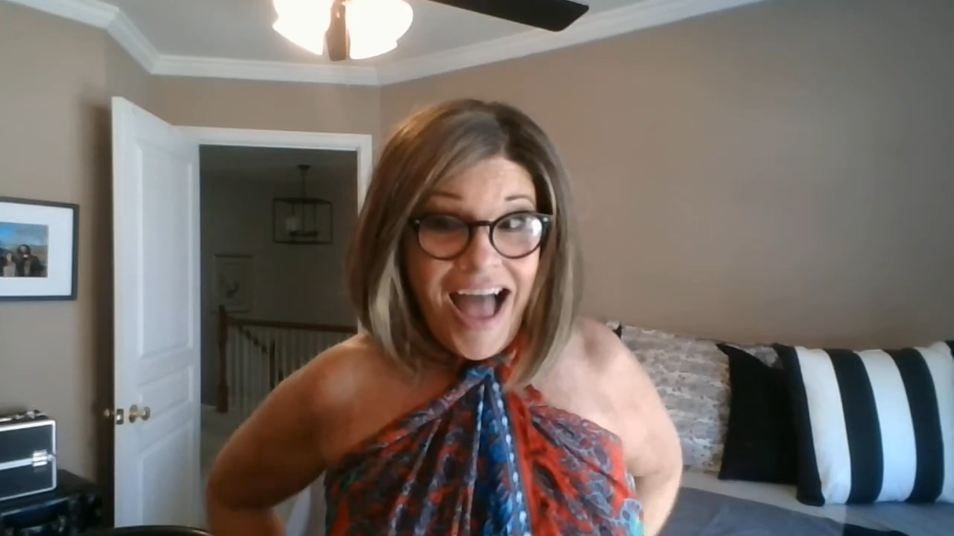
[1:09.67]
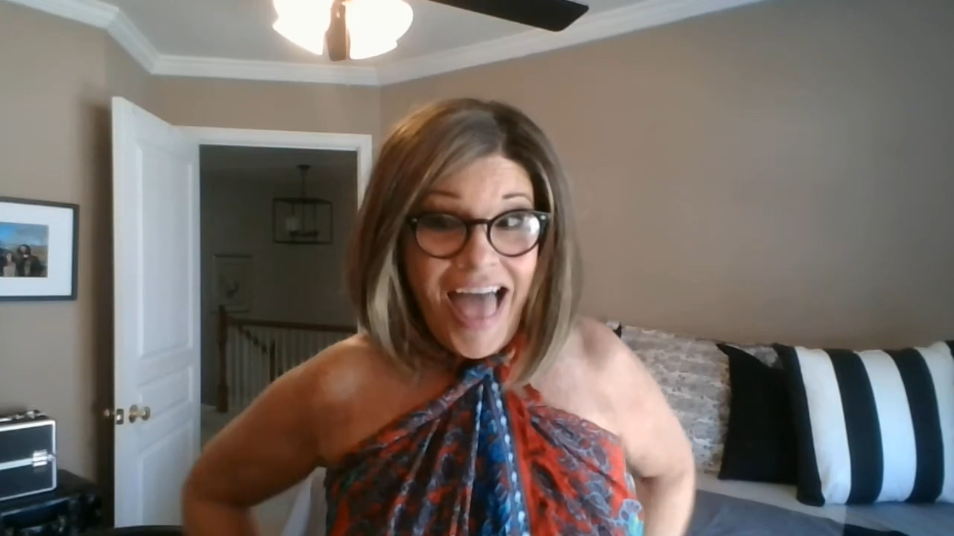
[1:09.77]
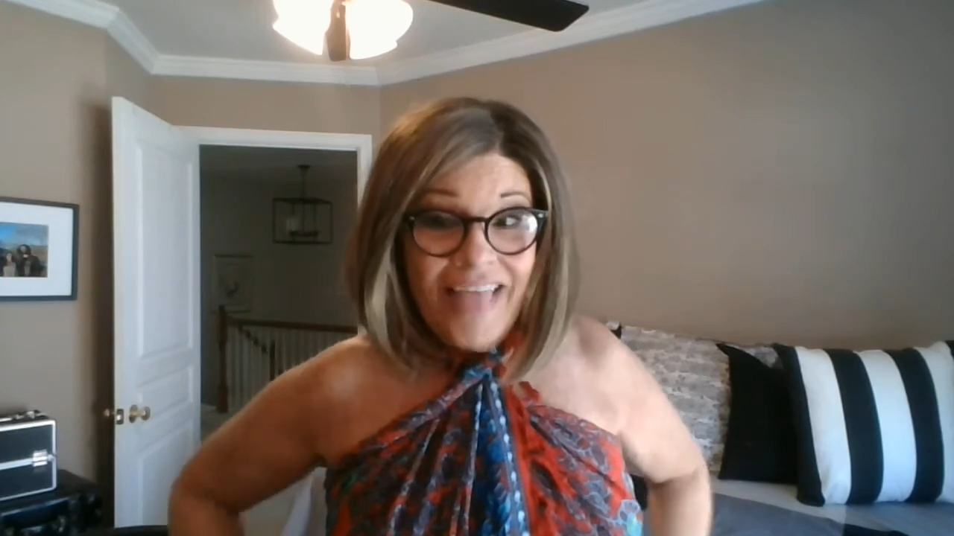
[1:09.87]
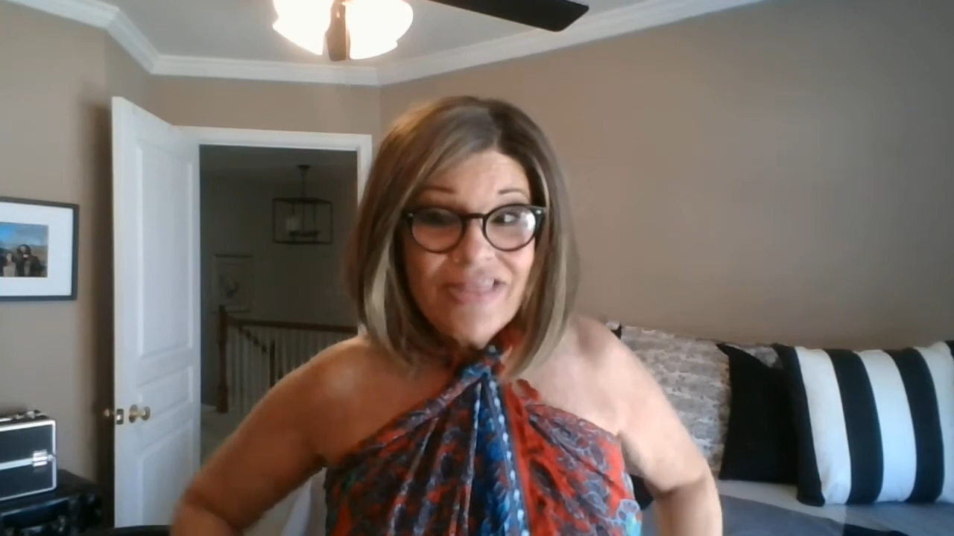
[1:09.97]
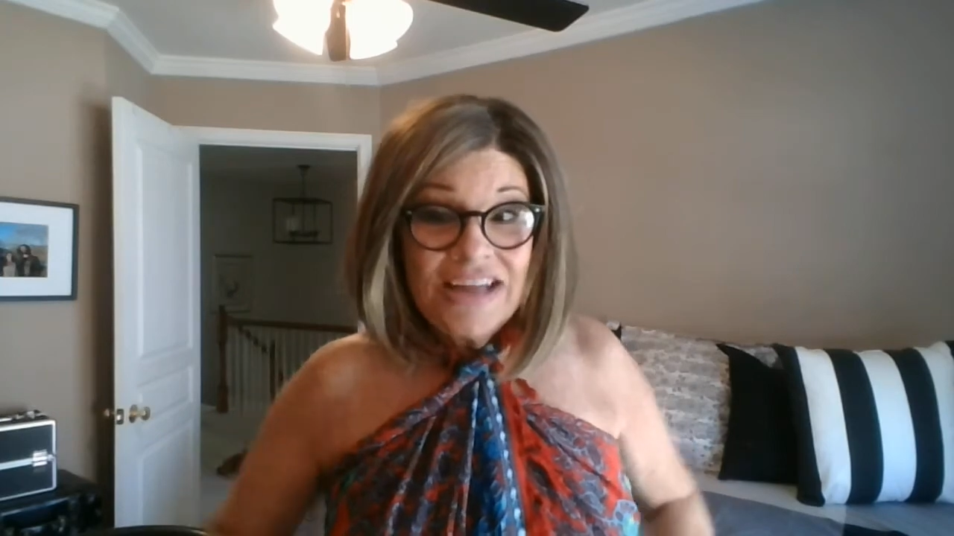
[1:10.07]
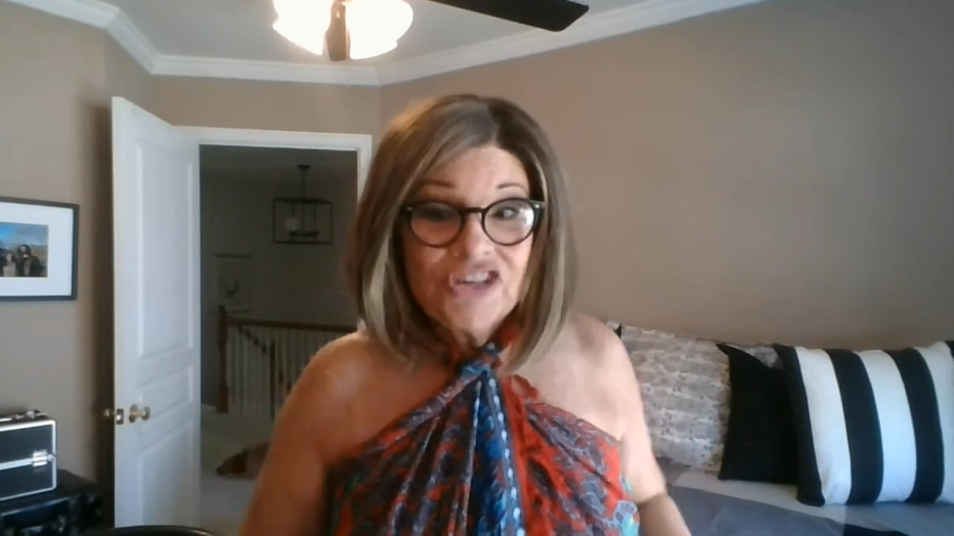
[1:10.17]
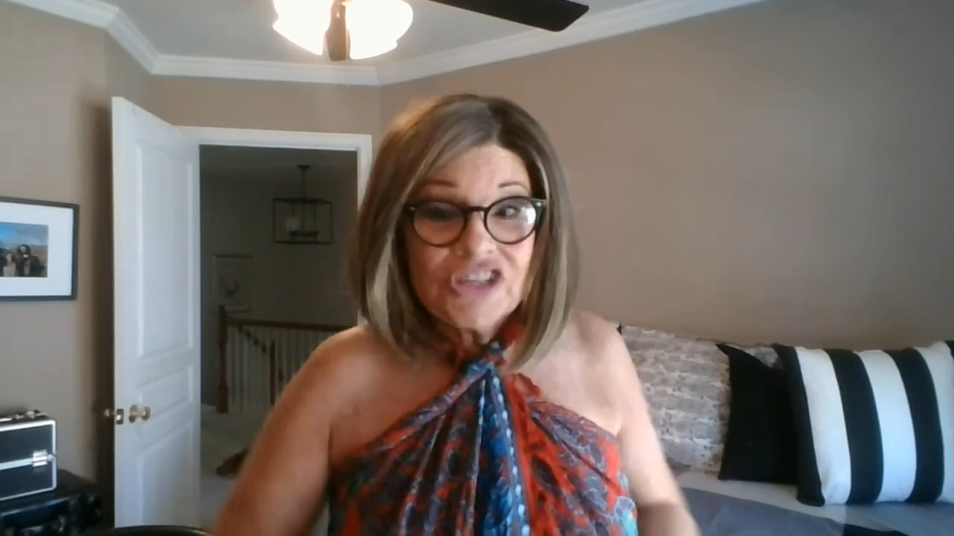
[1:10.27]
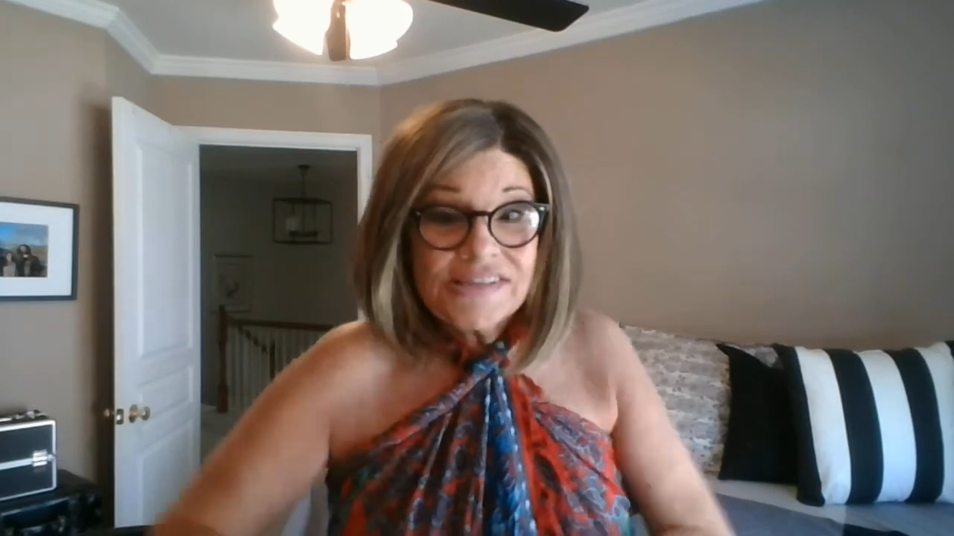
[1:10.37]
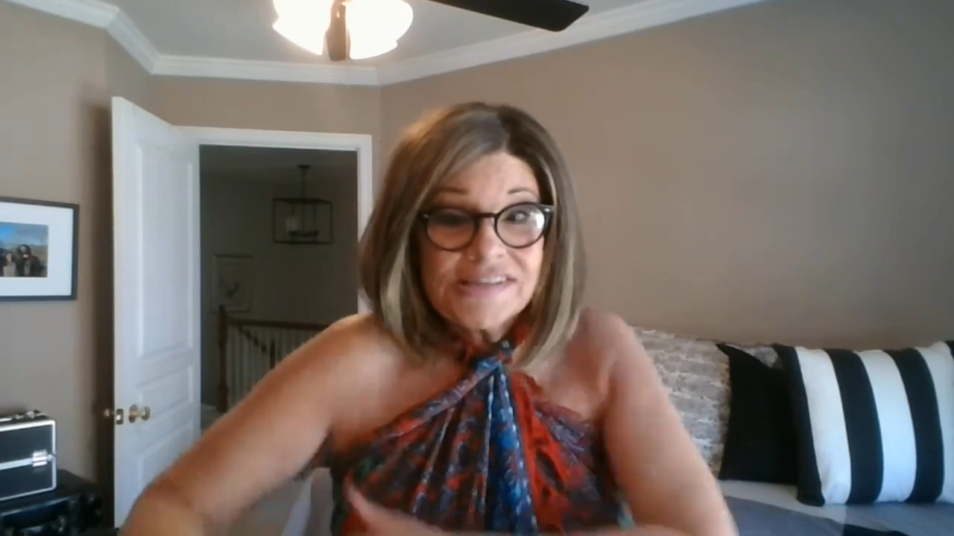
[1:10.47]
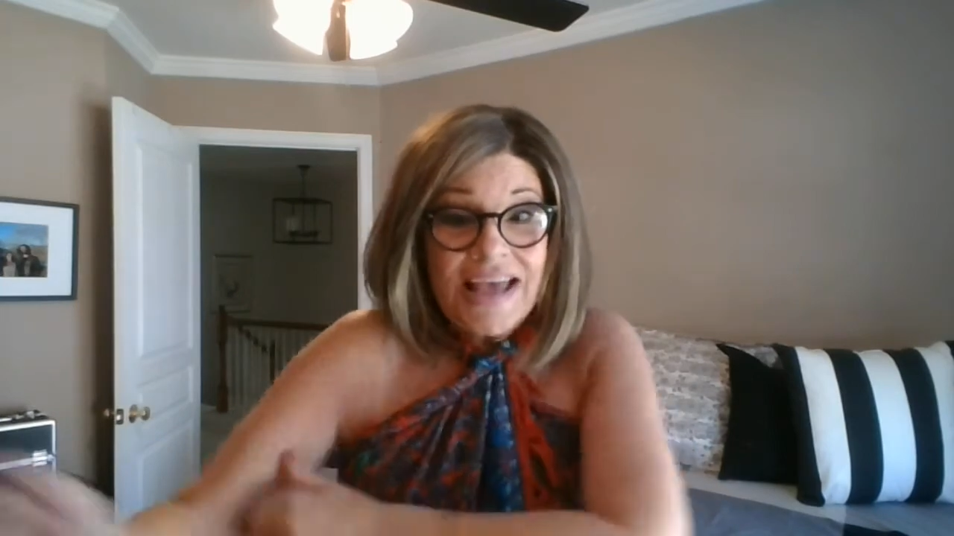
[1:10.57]
and then
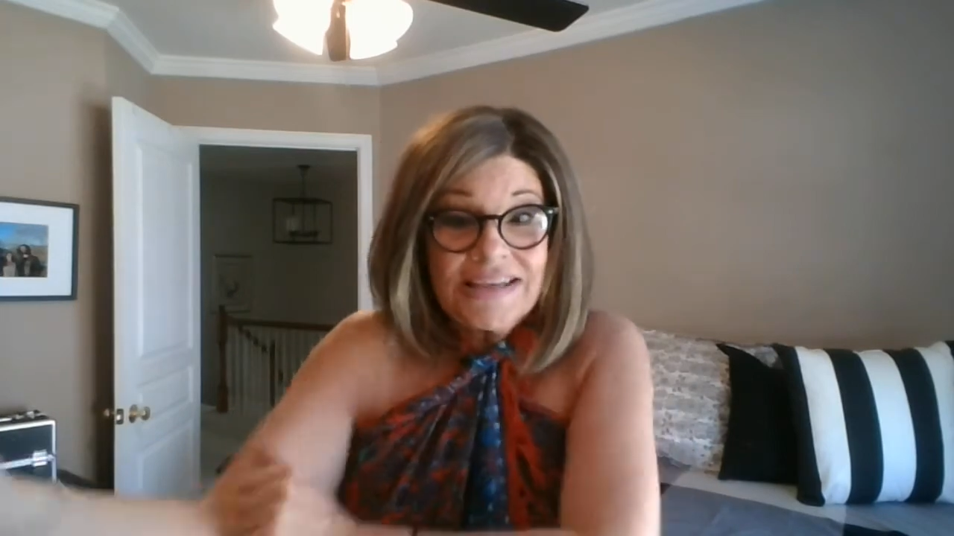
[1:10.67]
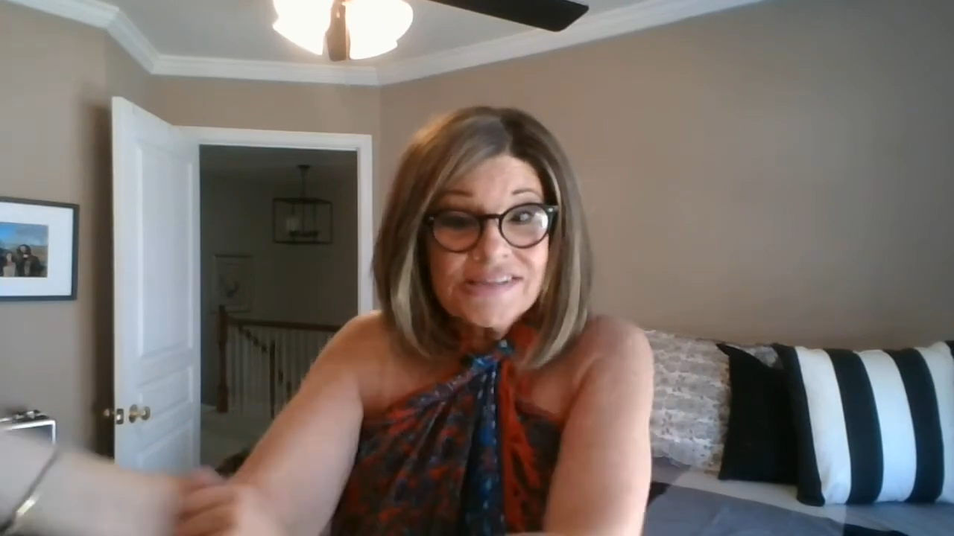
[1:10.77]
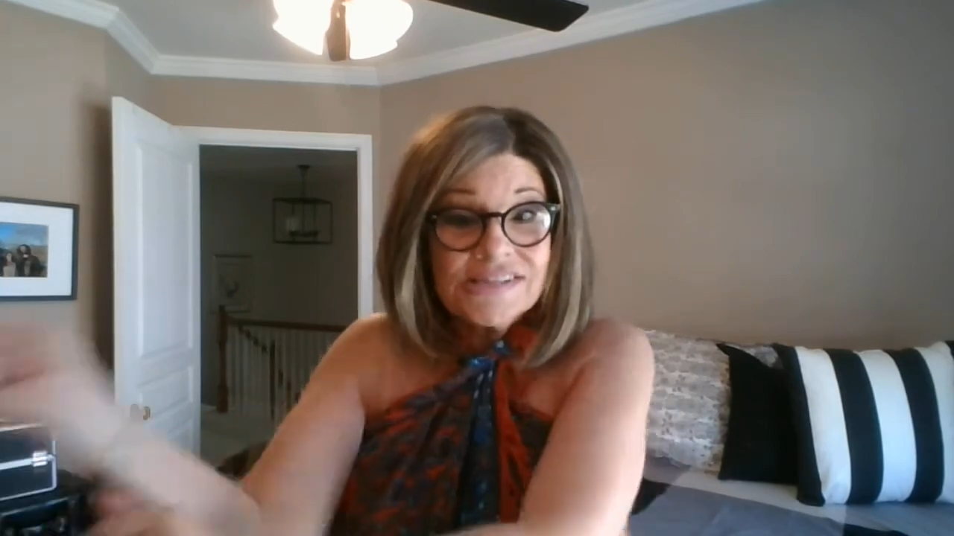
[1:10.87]
just like